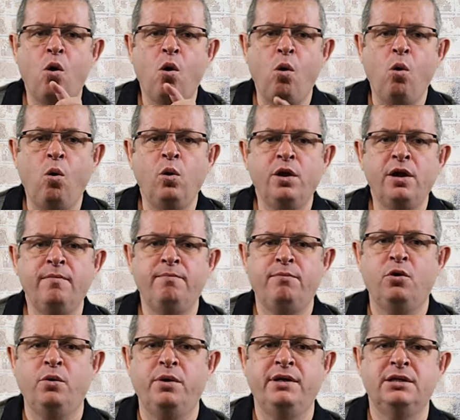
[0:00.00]
all
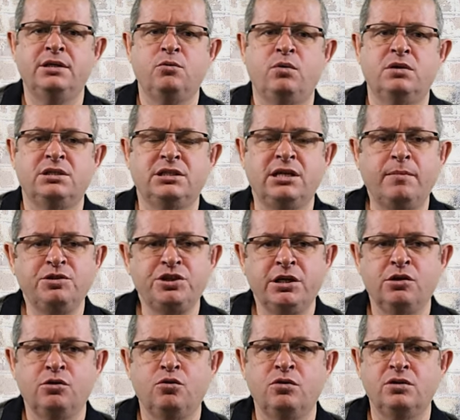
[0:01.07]
employees were
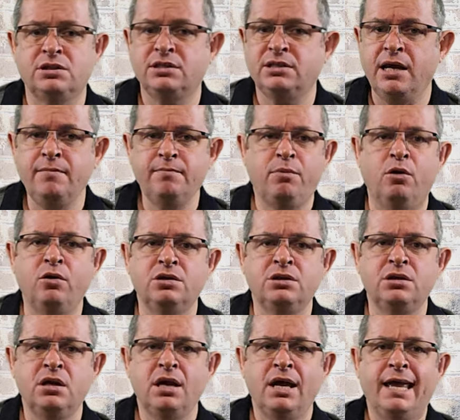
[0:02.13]
subjected to the same
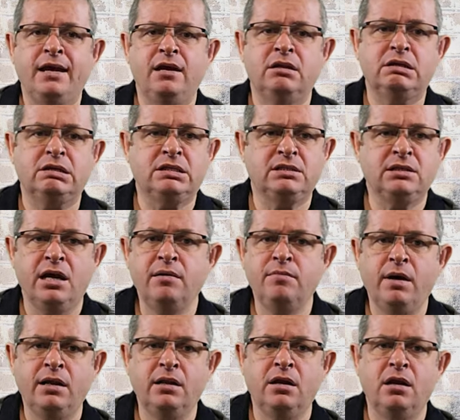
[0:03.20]
policy in the same
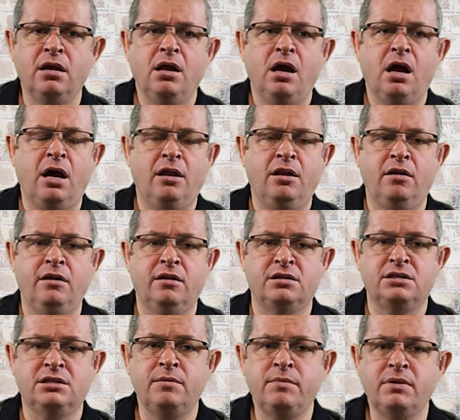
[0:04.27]
manner and in the
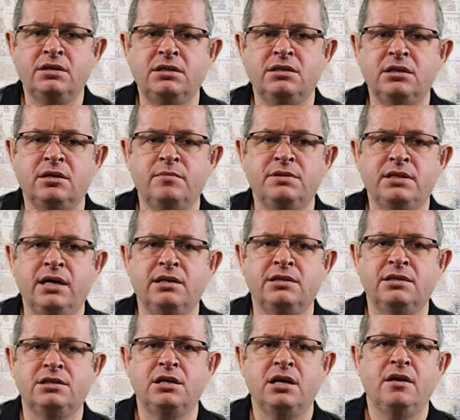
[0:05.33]
similar
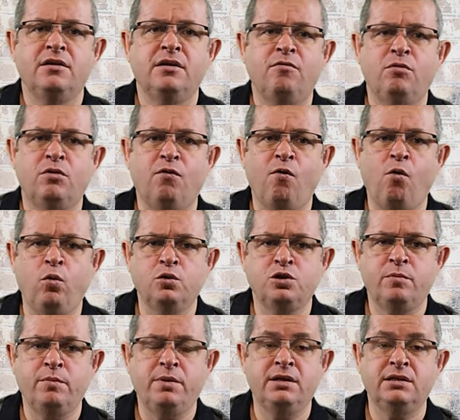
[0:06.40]
circumstances. They were also
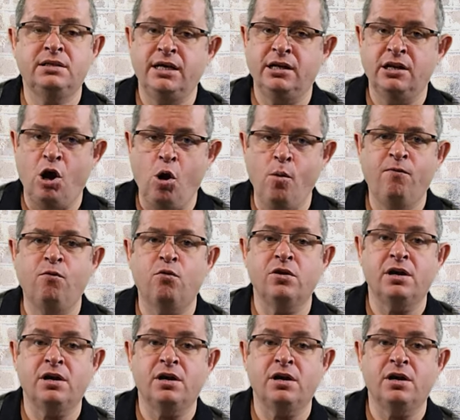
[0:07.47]
being sent home for the